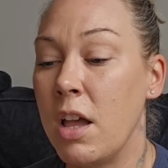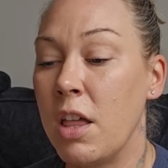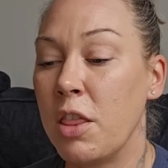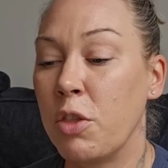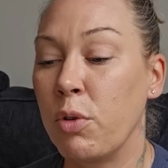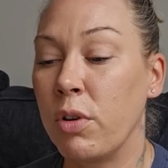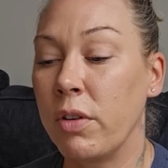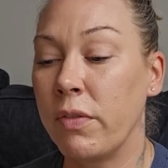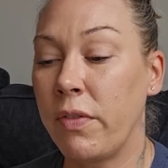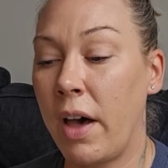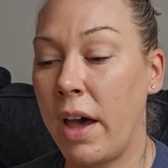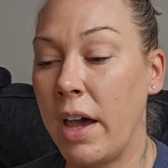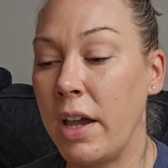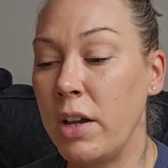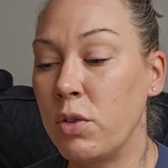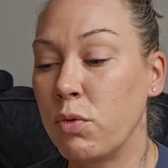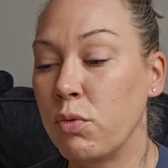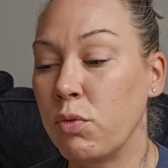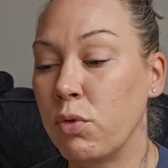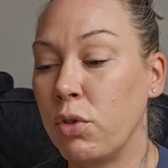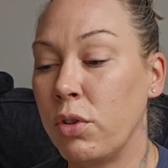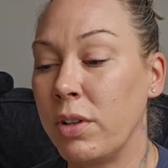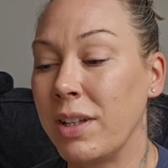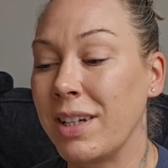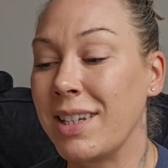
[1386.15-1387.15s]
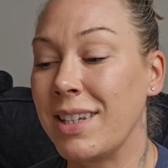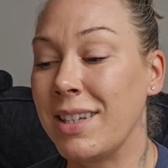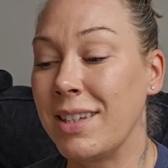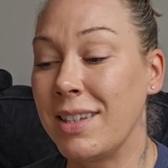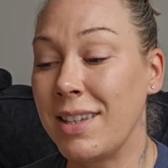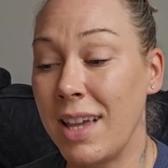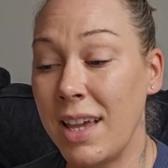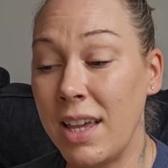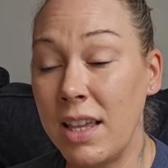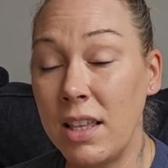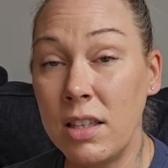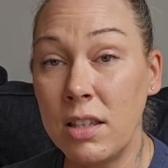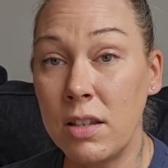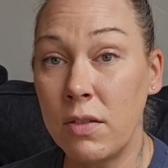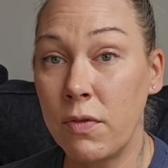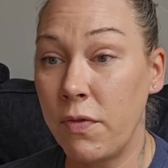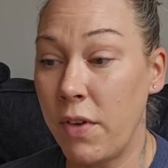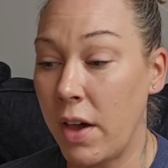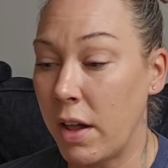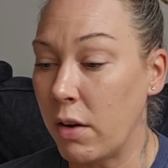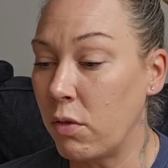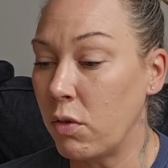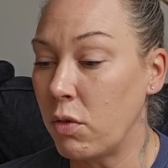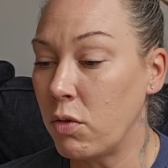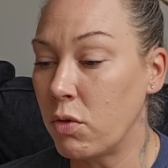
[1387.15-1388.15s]
The revised rule extends
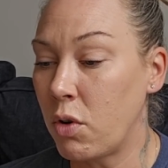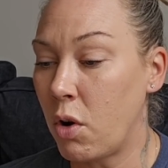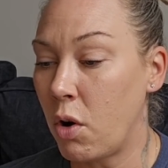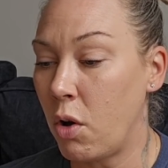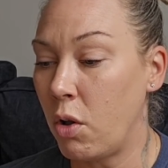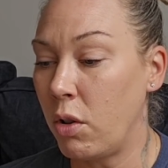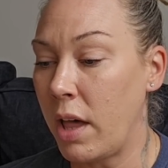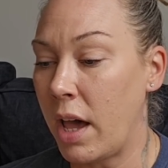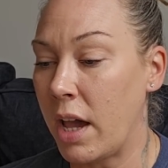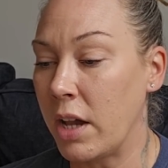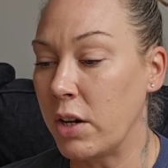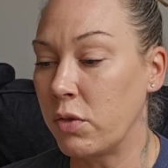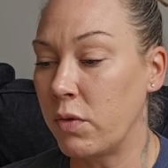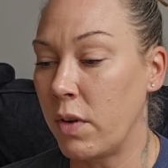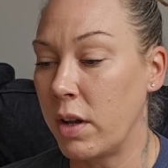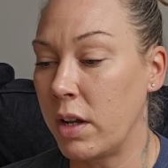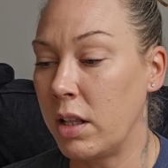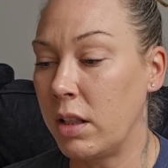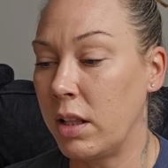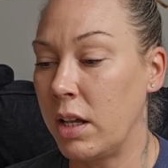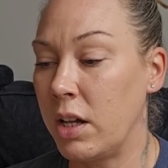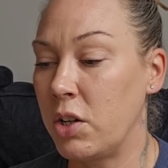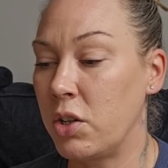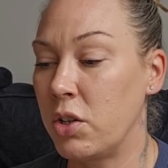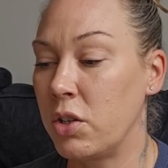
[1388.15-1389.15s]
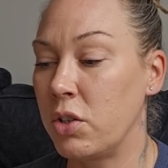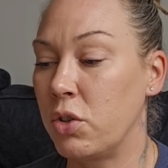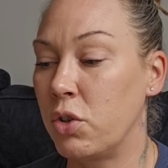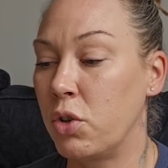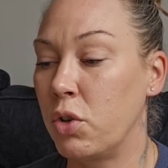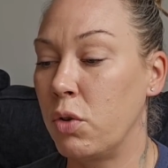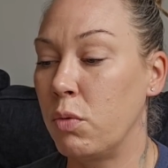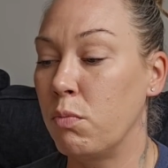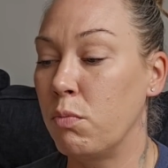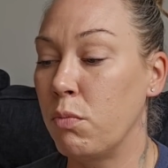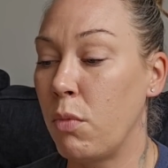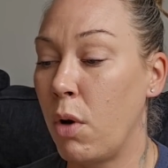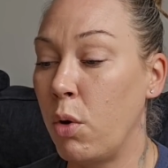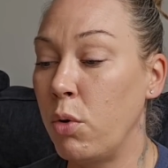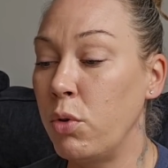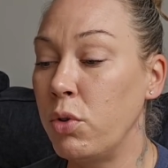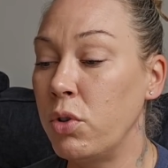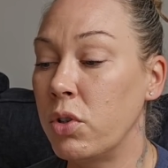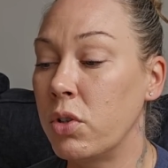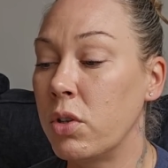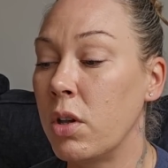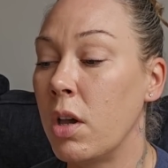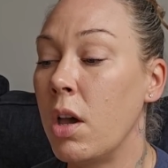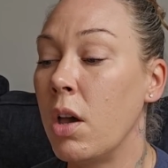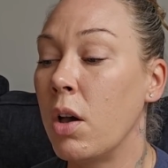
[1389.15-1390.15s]
federal coal ash regulations to
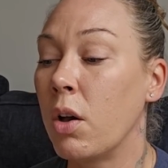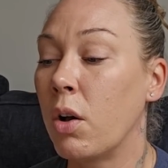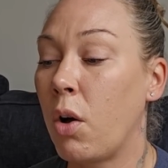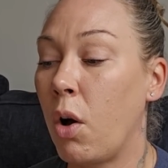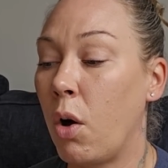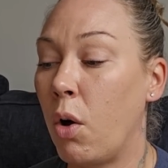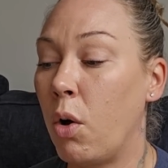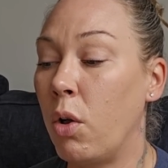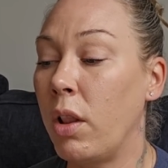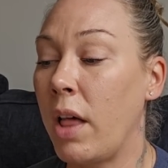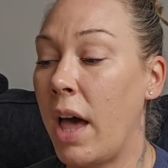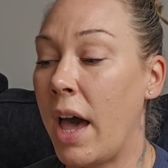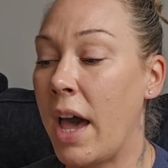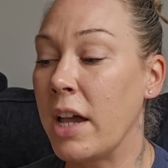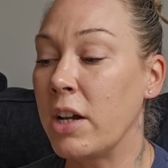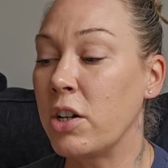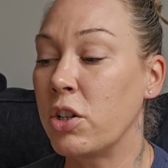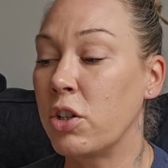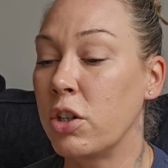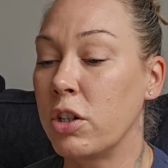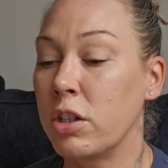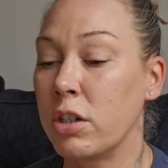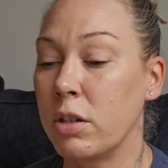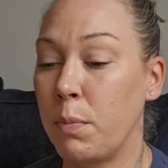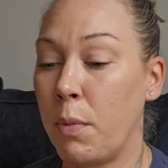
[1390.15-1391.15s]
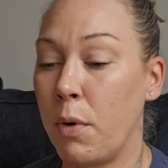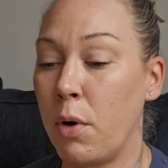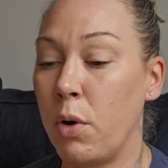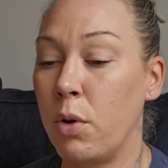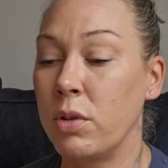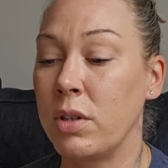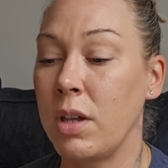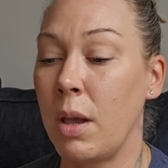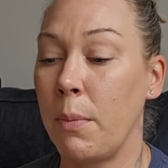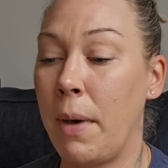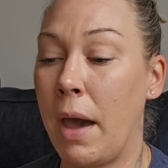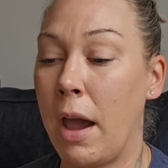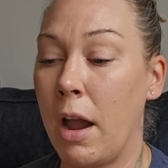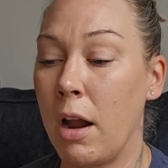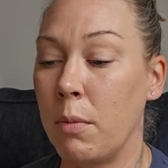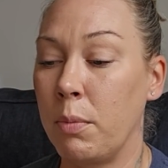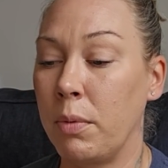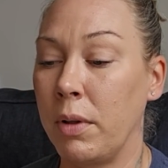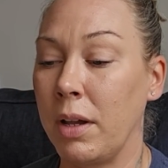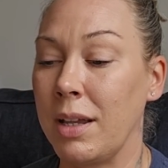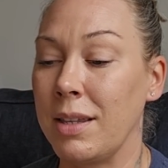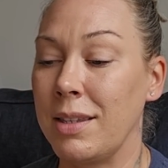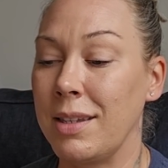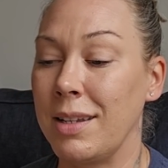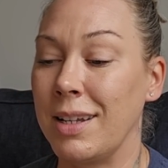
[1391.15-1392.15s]
most coal ash disposed at power
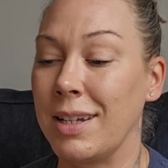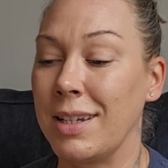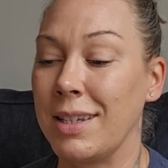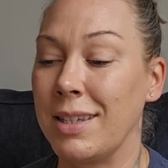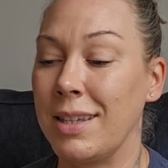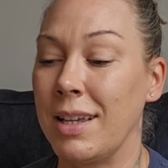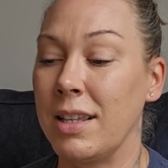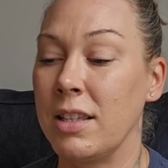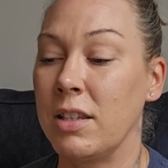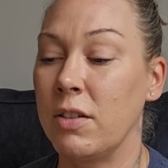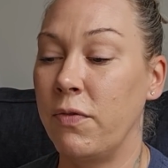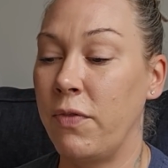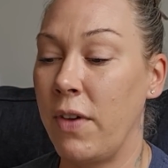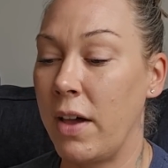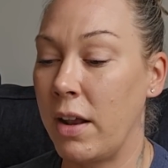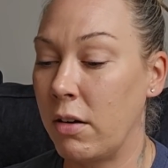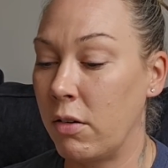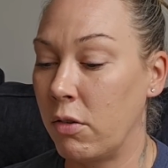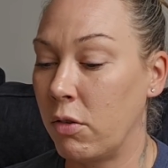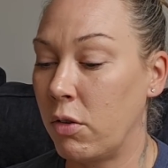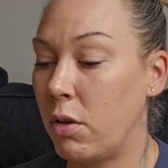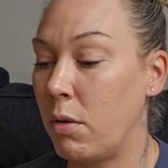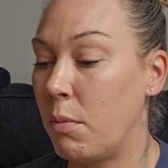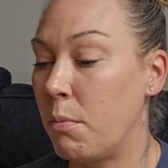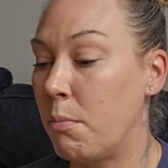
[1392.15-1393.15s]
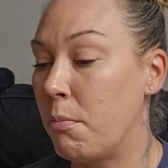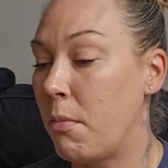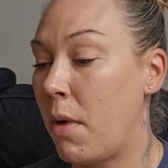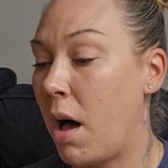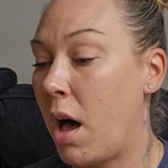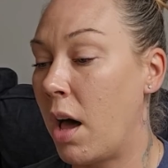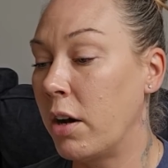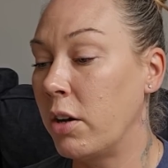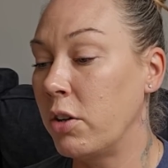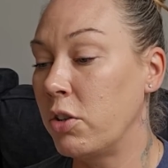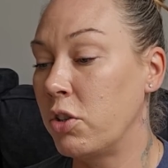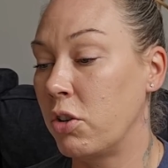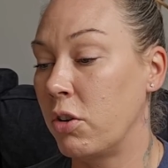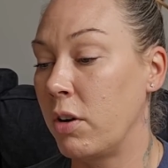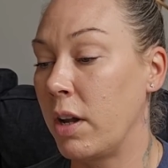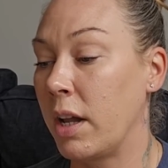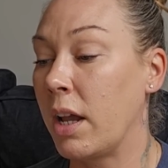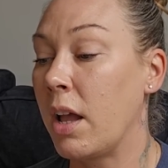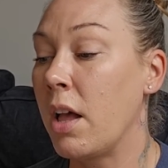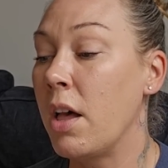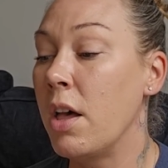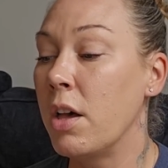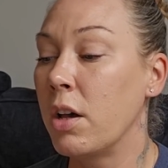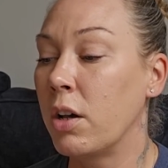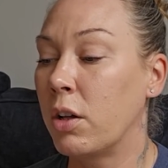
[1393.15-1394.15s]
plants and extends federal
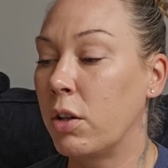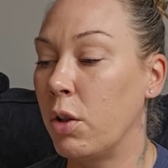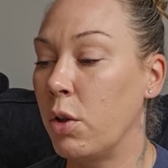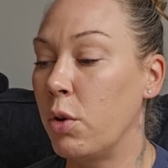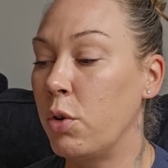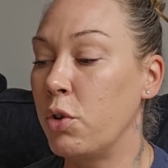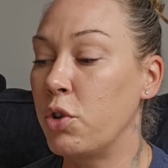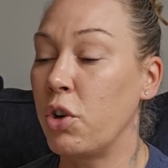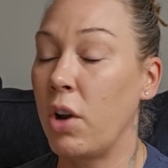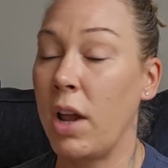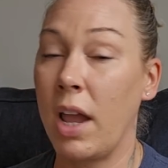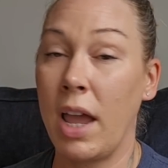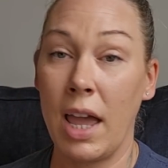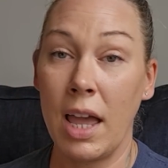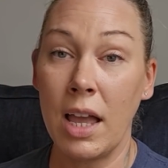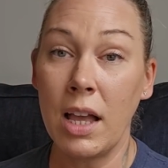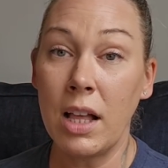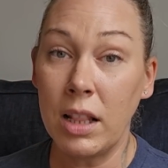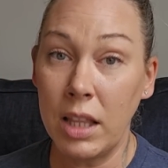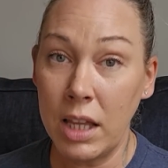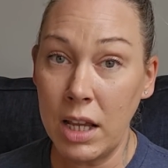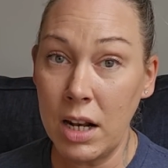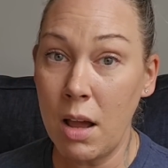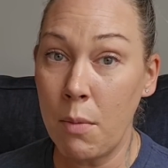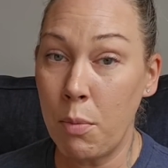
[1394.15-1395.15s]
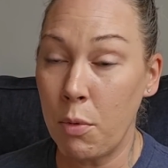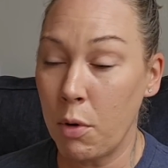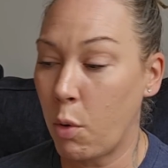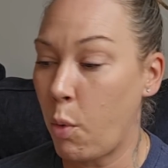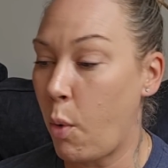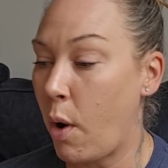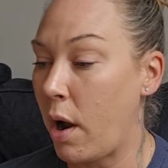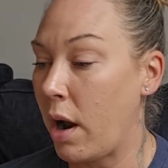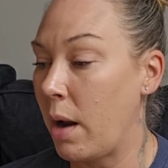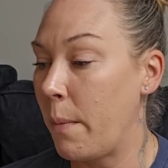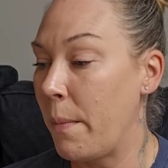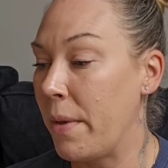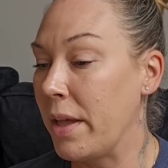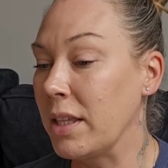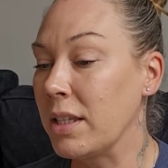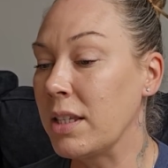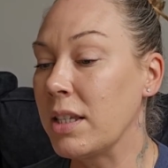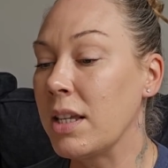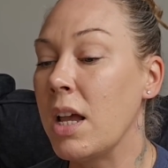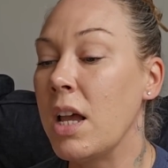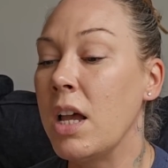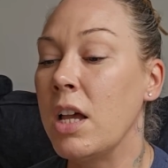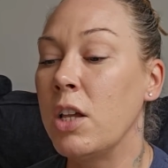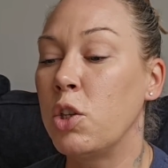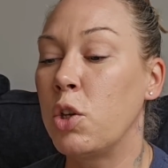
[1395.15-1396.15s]
monitoring, closure, and cleanup requirements
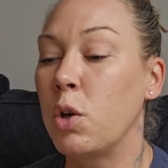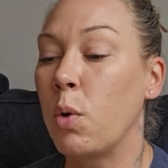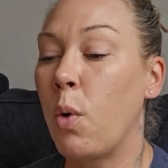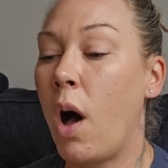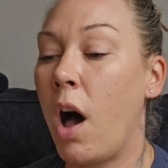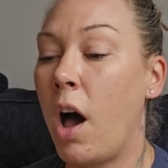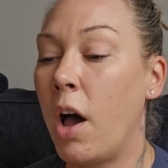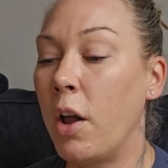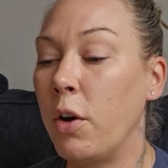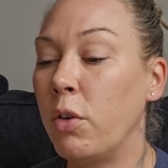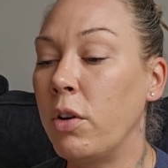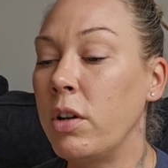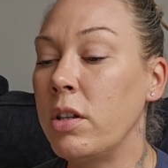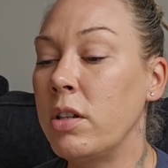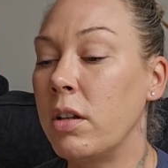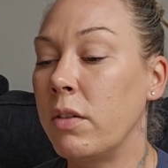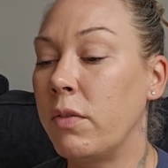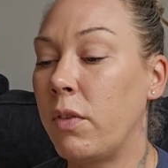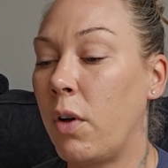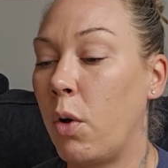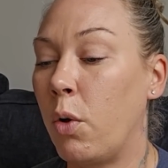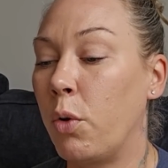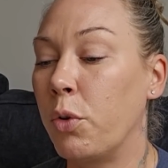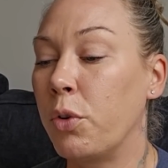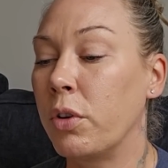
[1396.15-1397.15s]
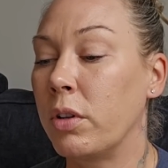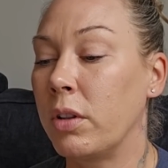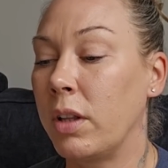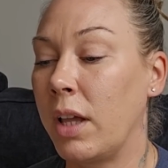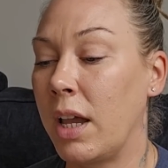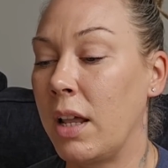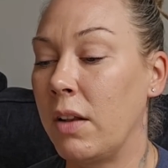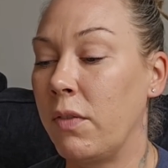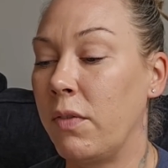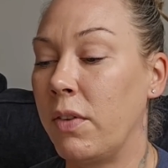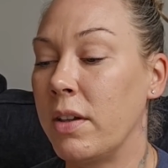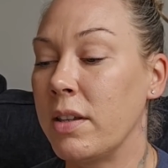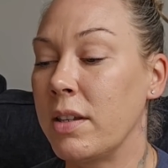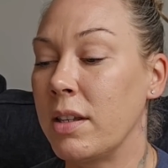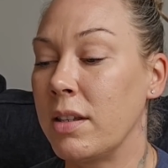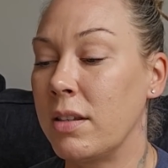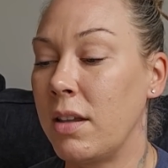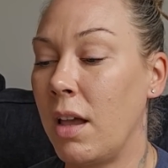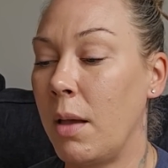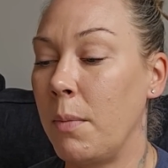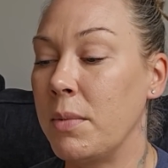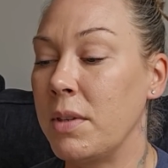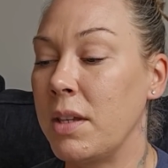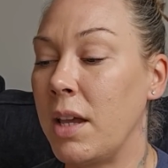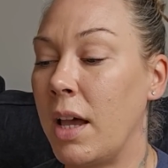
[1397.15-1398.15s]
to hundreds of older landfills and
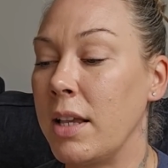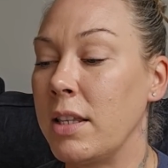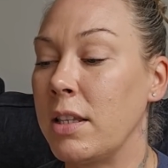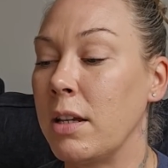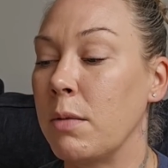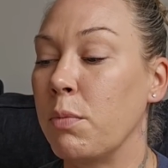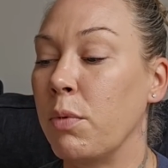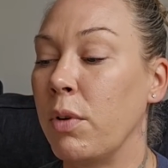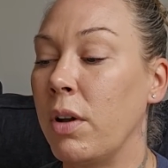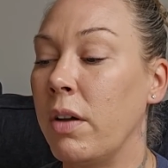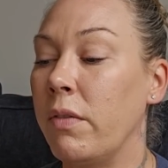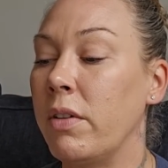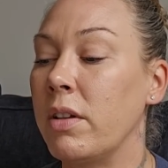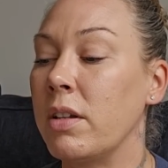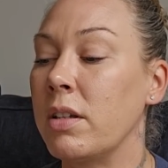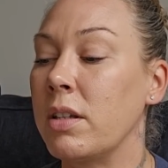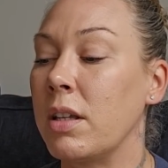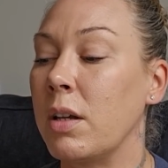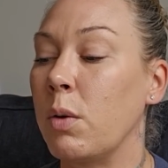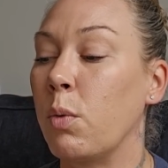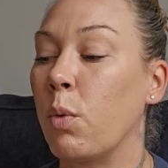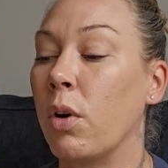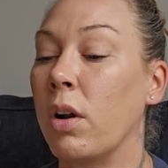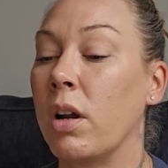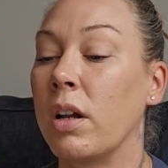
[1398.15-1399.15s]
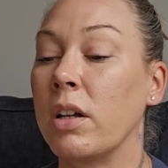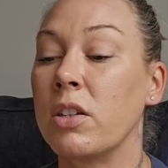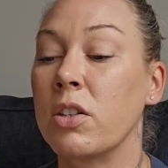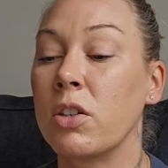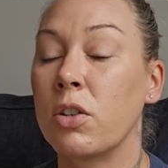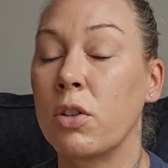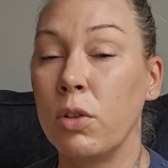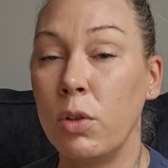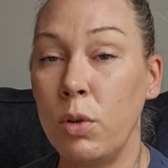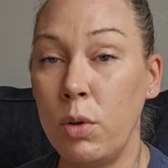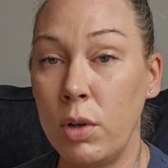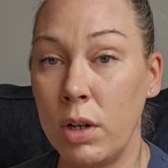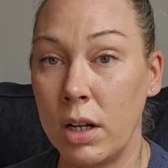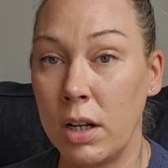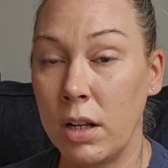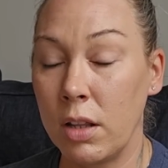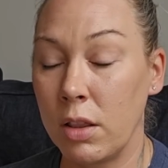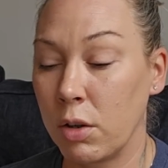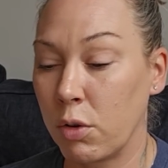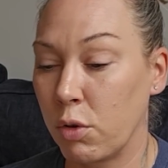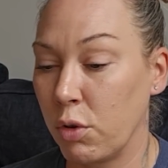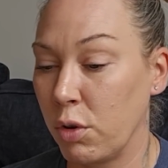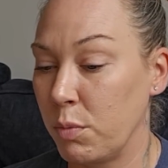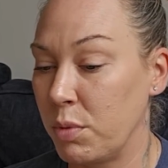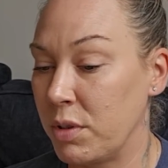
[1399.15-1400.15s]
dump sites that previously were excluded,
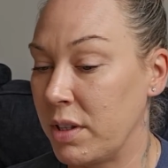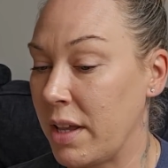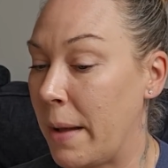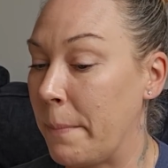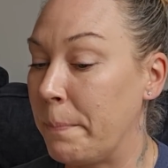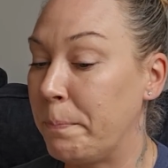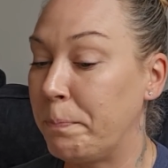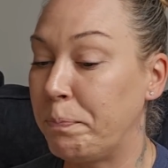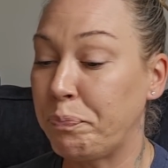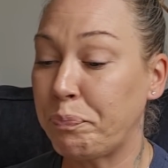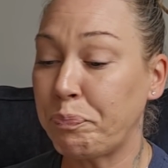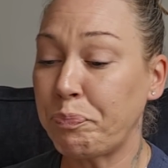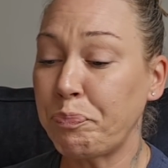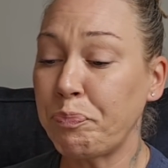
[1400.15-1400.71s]
the group said.